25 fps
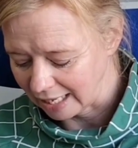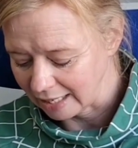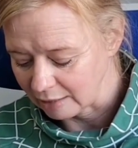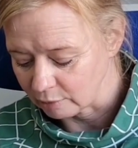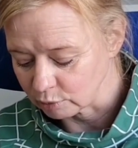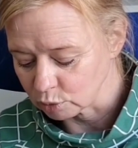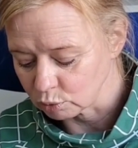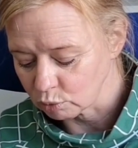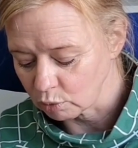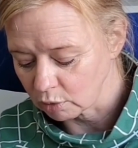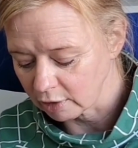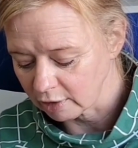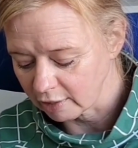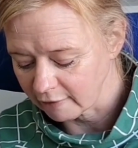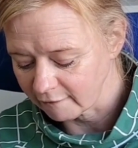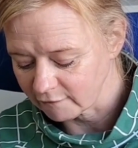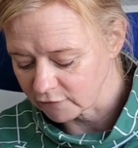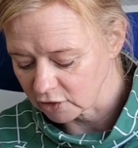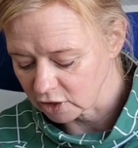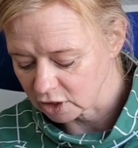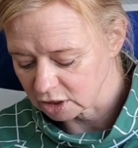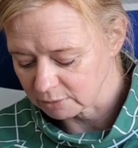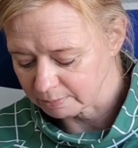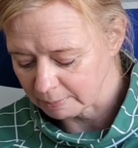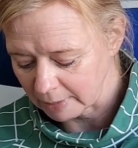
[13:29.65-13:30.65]
And it was one of the
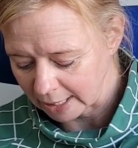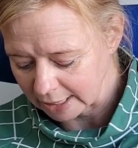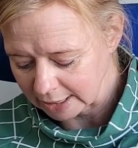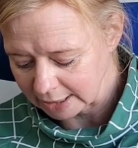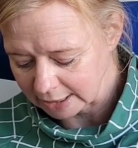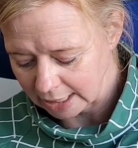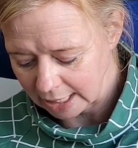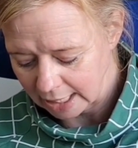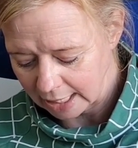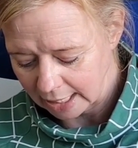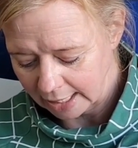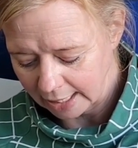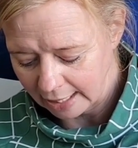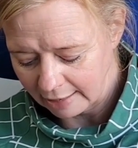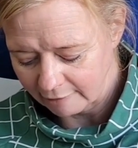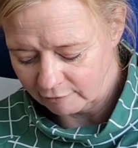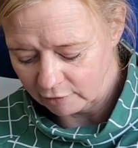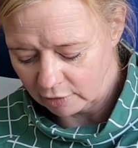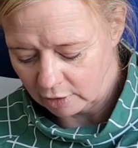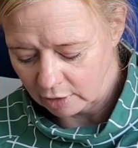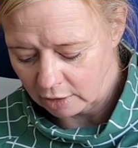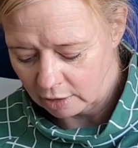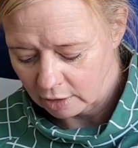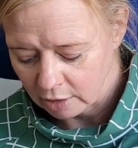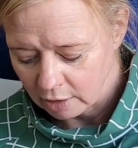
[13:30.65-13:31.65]
first bags that I
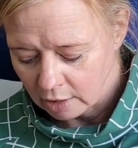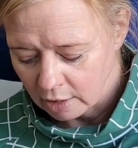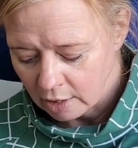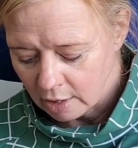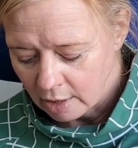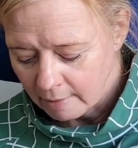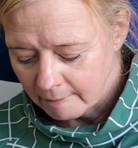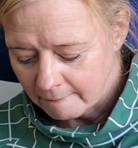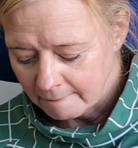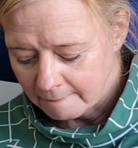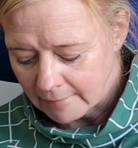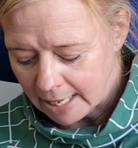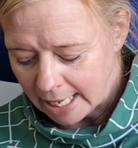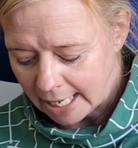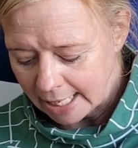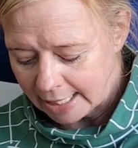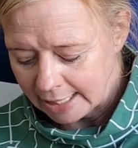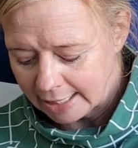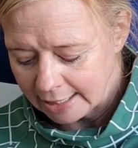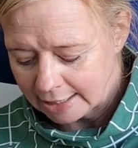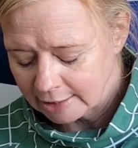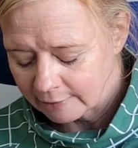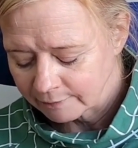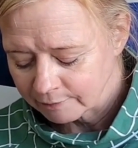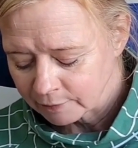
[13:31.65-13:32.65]
ever
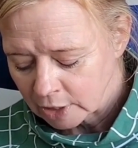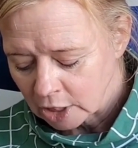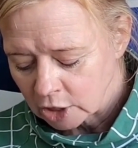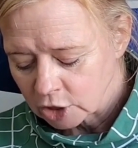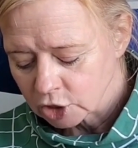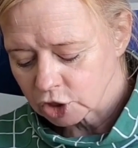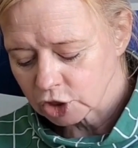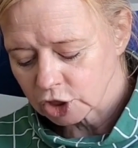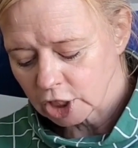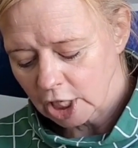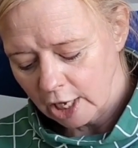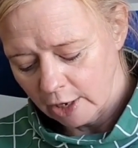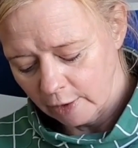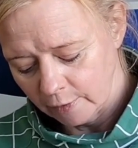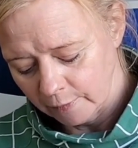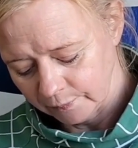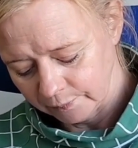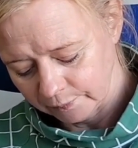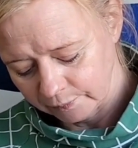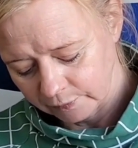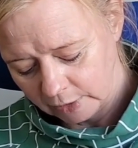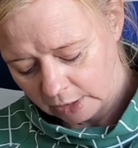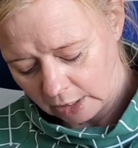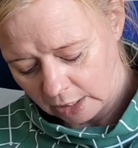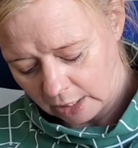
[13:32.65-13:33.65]
made. So
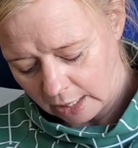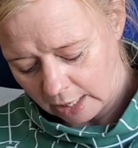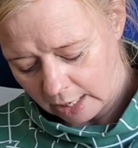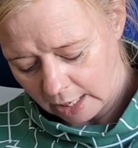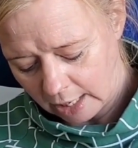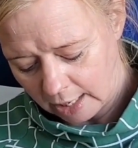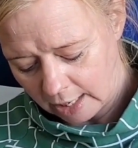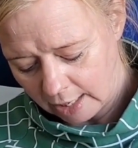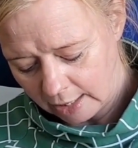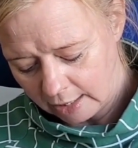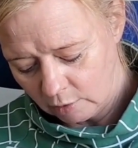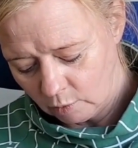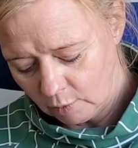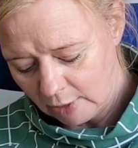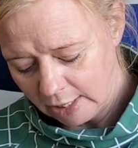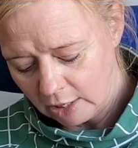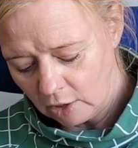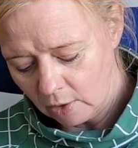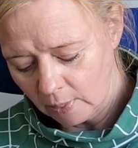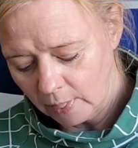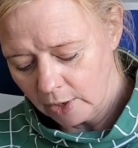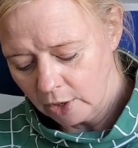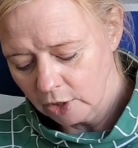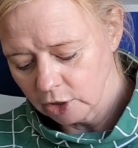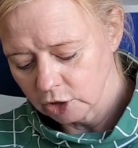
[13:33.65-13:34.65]
I went
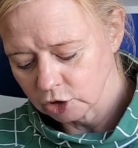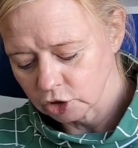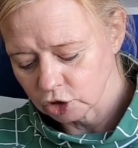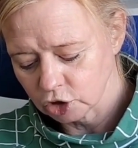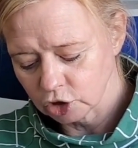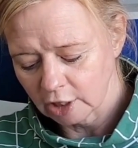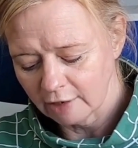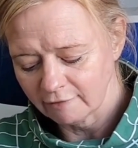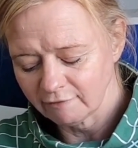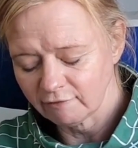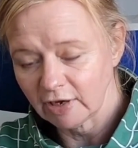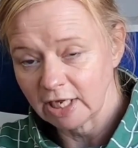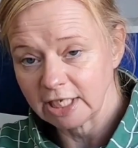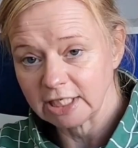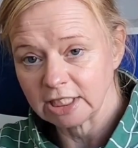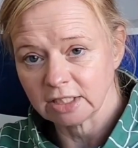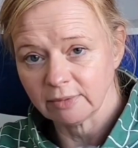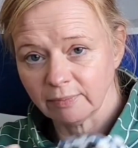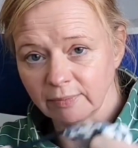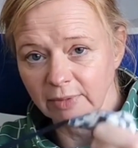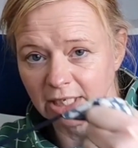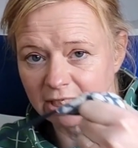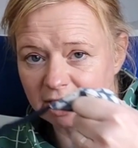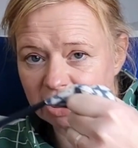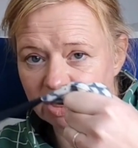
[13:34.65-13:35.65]
on the hunt to try and find
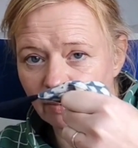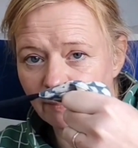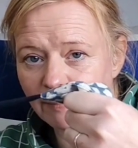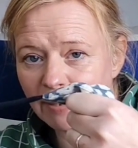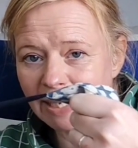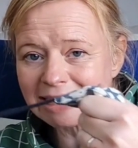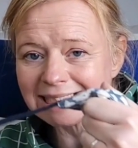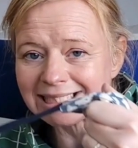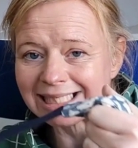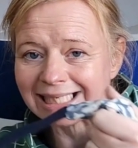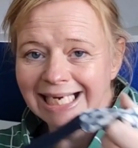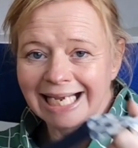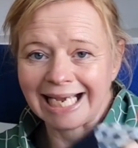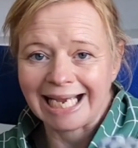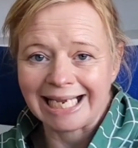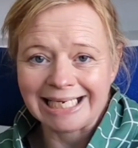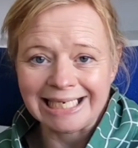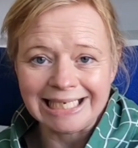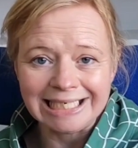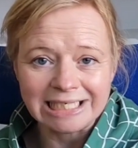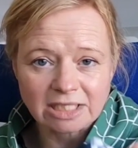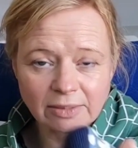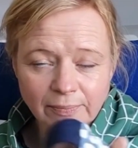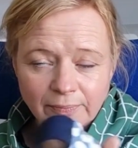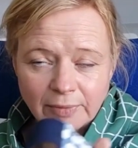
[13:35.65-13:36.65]
something. So basically I
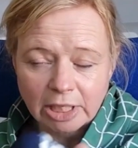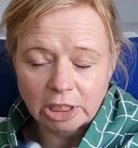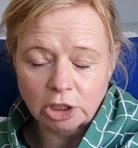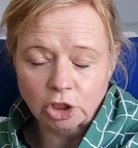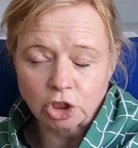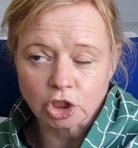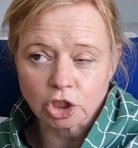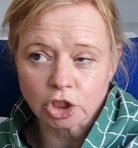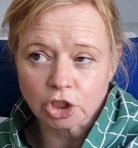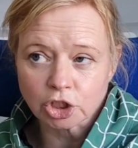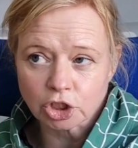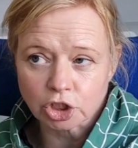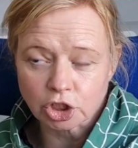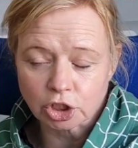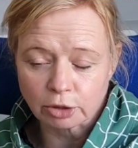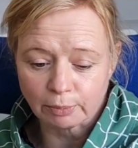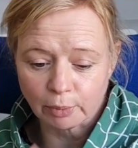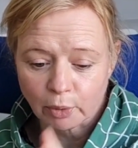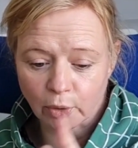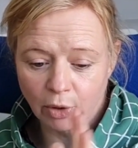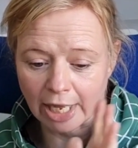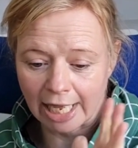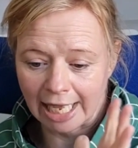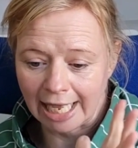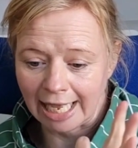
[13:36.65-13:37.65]
need something just to
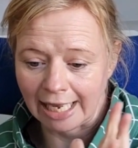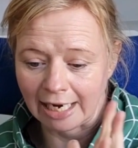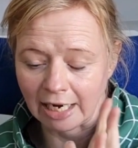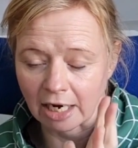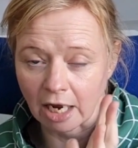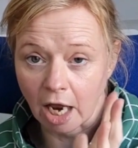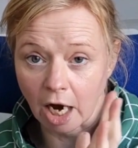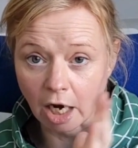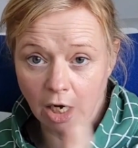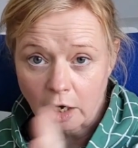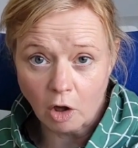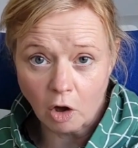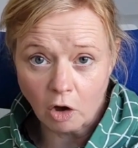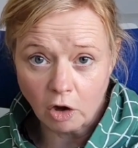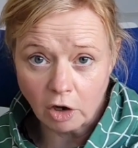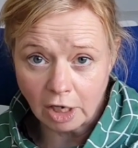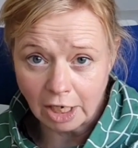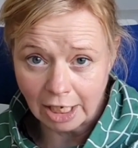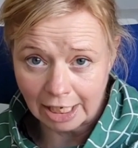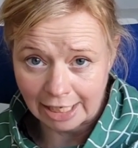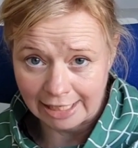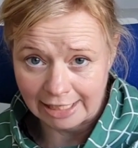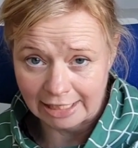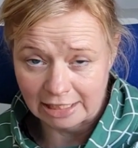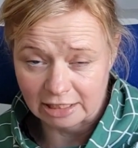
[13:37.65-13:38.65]
put in a long
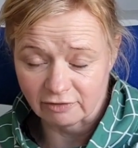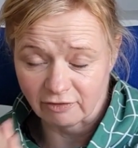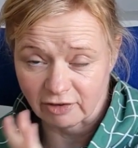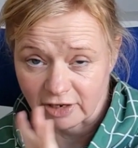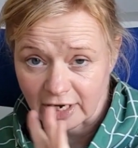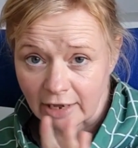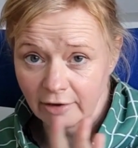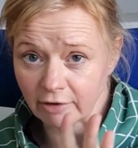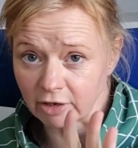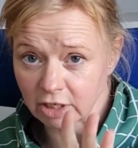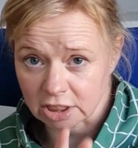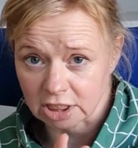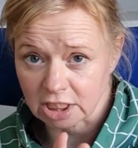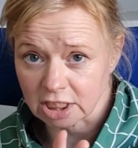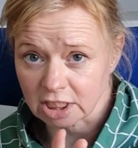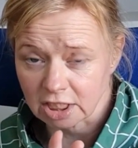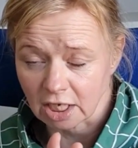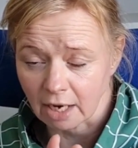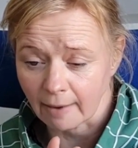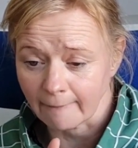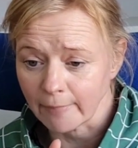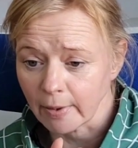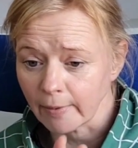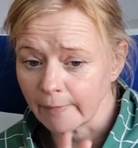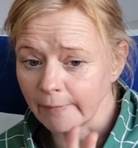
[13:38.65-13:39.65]
lead for now because he's
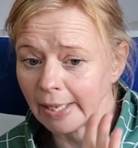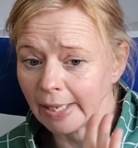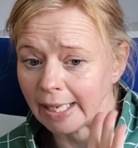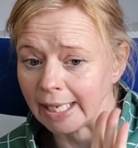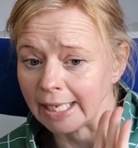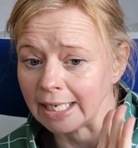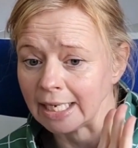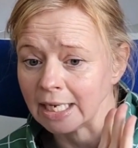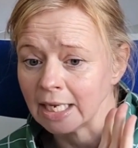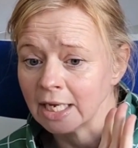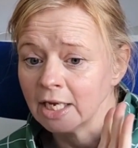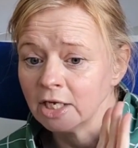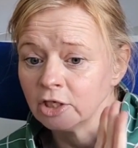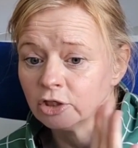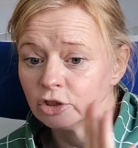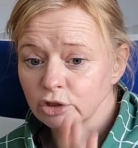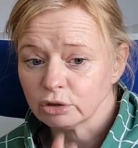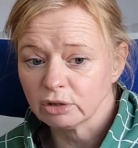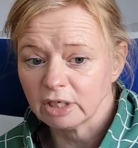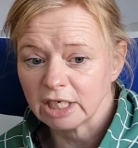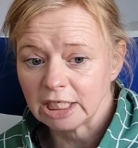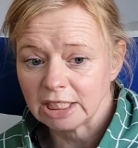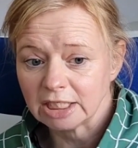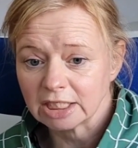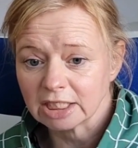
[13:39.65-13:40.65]
still a puppy,
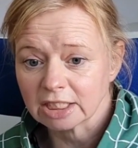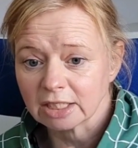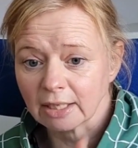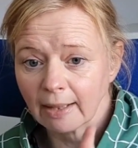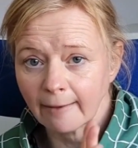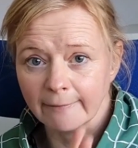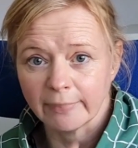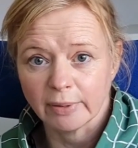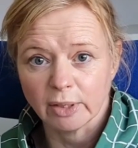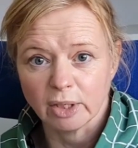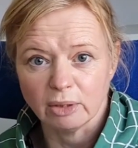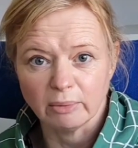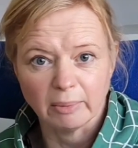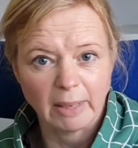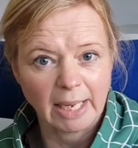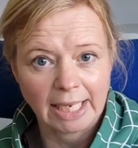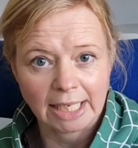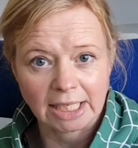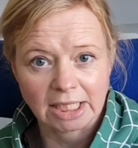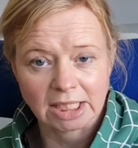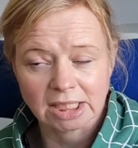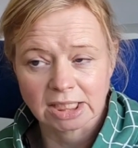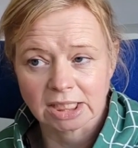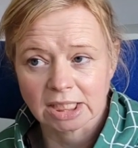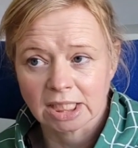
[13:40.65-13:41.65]
treats and poo
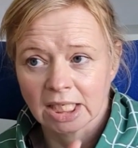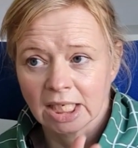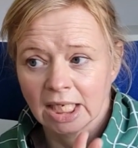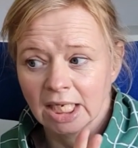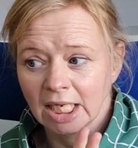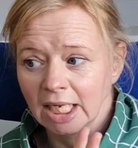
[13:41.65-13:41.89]
bags.